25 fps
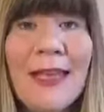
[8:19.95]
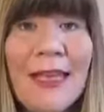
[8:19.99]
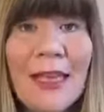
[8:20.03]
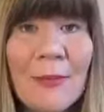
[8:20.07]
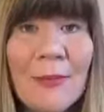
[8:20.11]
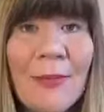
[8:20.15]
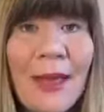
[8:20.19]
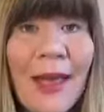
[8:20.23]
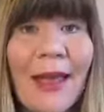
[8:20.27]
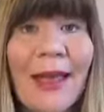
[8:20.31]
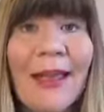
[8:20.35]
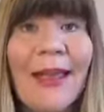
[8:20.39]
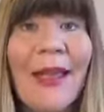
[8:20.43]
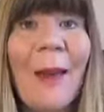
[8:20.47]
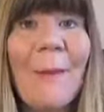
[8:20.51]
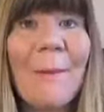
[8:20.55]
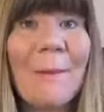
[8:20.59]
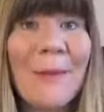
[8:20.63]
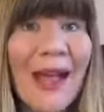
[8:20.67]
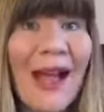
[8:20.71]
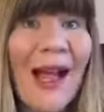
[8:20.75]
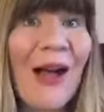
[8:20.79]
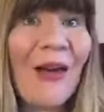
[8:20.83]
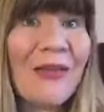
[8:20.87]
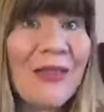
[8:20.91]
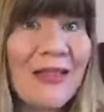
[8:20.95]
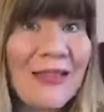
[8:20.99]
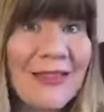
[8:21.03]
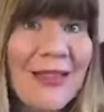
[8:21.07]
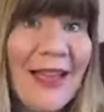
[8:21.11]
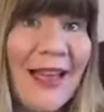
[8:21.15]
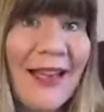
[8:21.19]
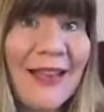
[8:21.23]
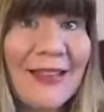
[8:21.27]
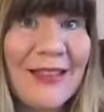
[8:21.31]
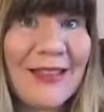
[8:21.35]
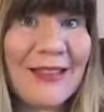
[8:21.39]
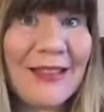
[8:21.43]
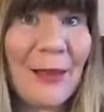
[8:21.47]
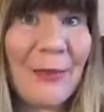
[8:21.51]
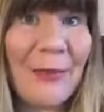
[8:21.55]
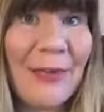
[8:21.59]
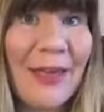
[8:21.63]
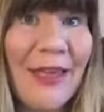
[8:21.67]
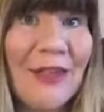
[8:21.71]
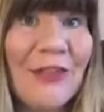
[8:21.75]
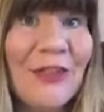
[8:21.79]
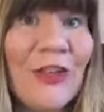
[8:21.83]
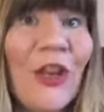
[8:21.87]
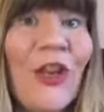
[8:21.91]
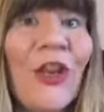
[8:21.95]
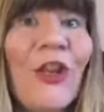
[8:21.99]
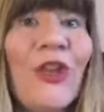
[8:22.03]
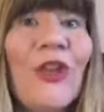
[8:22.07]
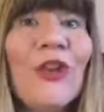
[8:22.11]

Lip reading: emailing about this telesummit